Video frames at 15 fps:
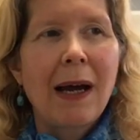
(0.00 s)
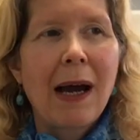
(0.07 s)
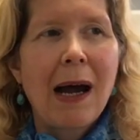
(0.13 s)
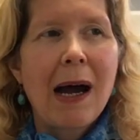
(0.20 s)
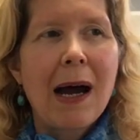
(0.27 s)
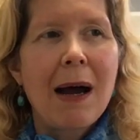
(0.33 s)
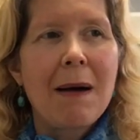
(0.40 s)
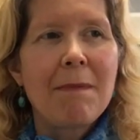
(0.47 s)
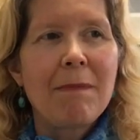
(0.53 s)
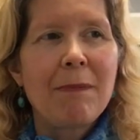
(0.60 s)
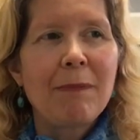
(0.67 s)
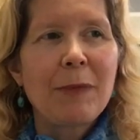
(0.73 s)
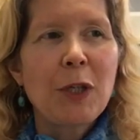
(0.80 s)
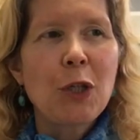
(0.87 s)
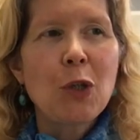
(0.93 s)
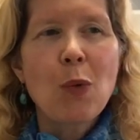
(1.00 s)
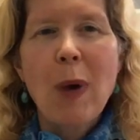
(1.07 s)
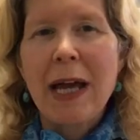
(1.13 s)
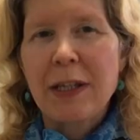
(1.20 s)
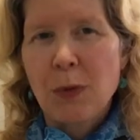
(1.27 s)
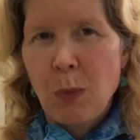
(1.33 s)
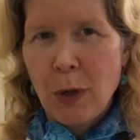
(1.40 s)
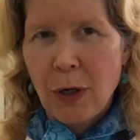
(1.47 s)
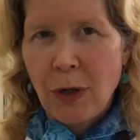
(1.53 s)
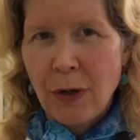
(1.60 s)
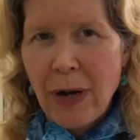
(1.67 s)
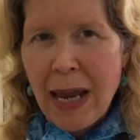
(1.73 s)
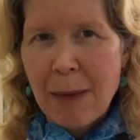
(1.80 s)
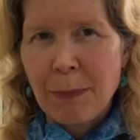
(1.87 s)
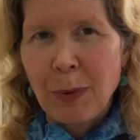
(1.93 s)
U.S.
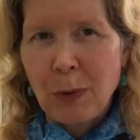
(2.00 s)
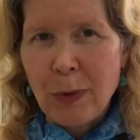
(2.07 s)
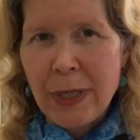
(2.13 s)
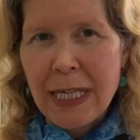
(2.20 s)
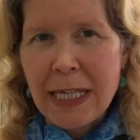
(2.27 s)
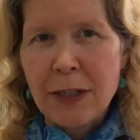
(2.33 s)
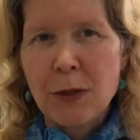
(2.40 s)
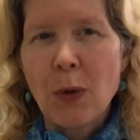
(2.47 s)
worker employee.